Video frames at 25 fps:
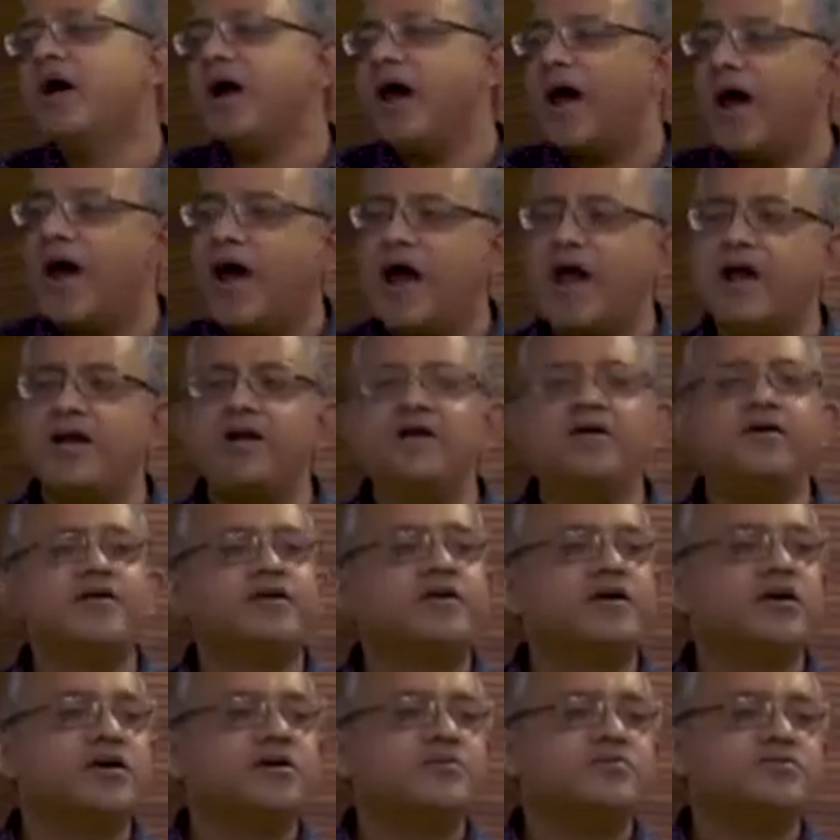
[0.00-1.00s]
and in
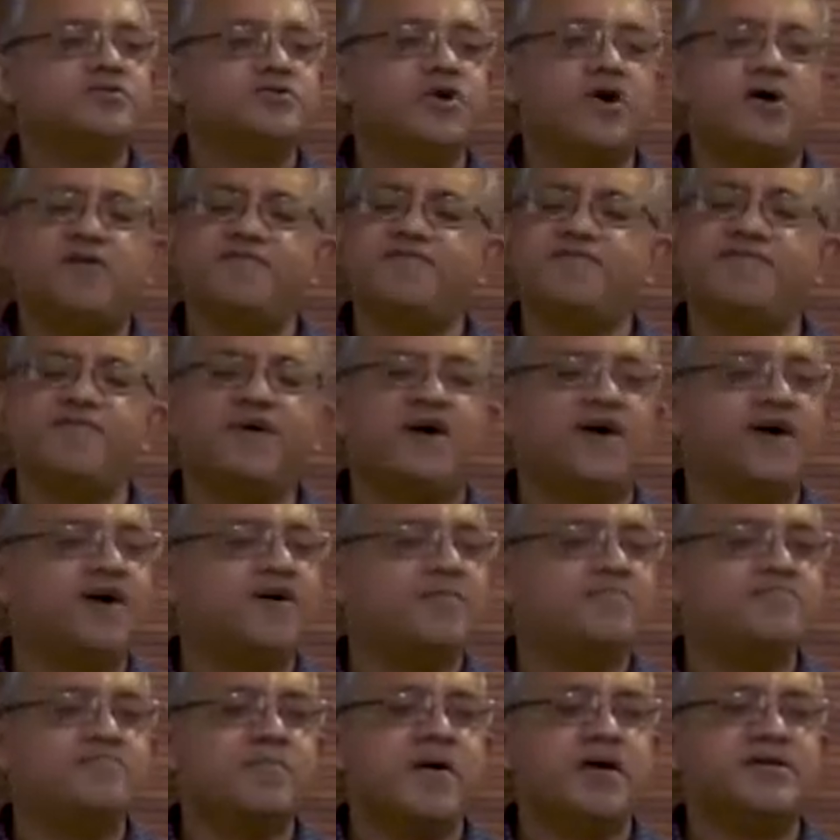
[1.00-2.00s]
terms of
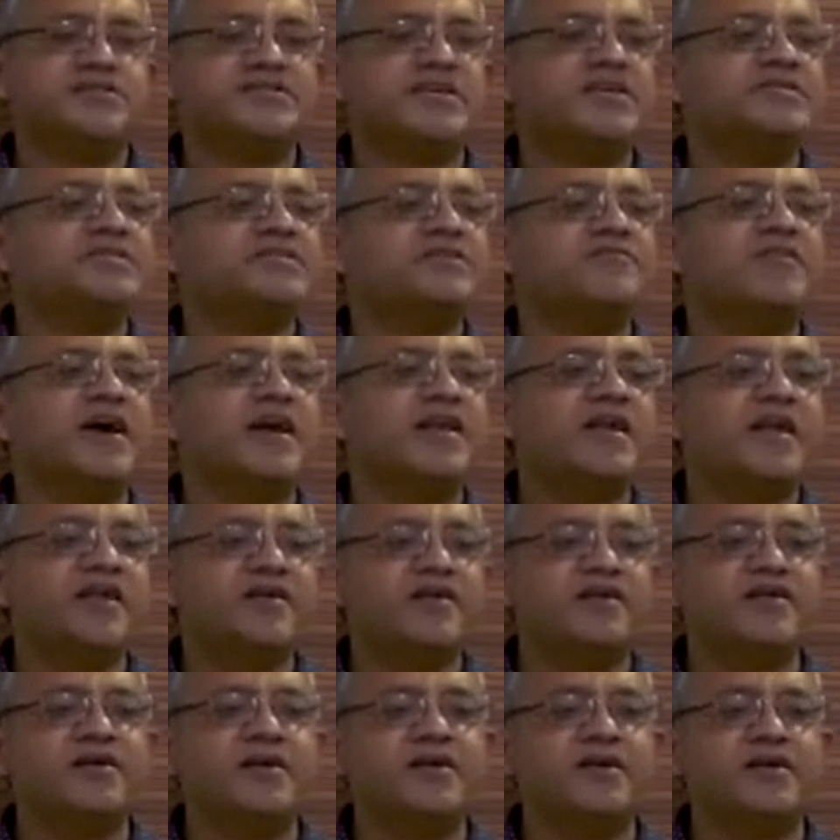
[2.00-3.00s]
a sense of
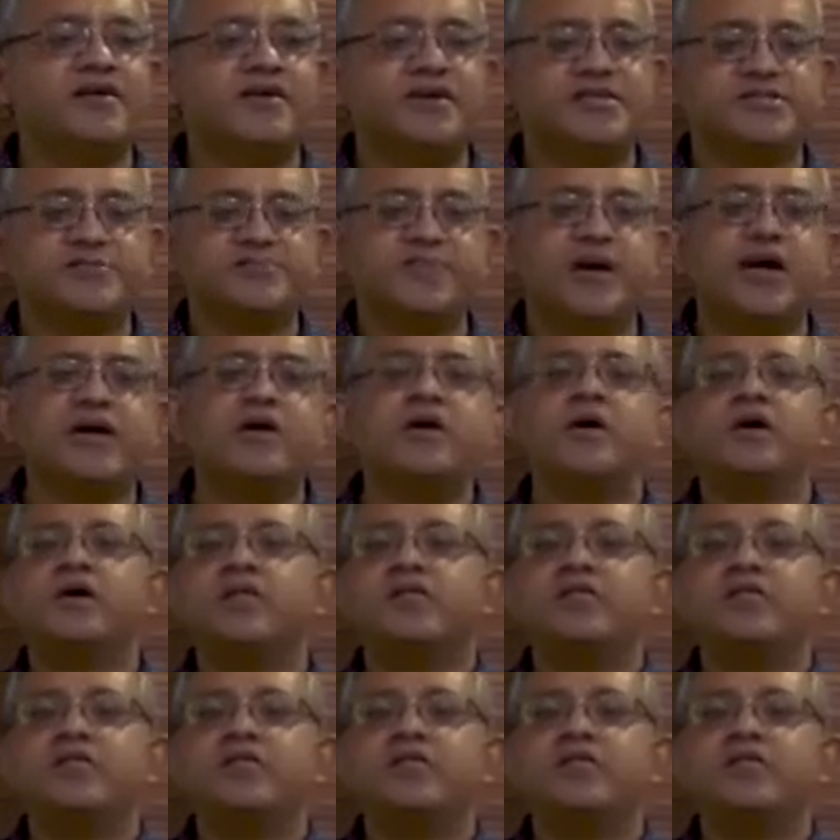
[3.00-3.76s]
identity and a respect,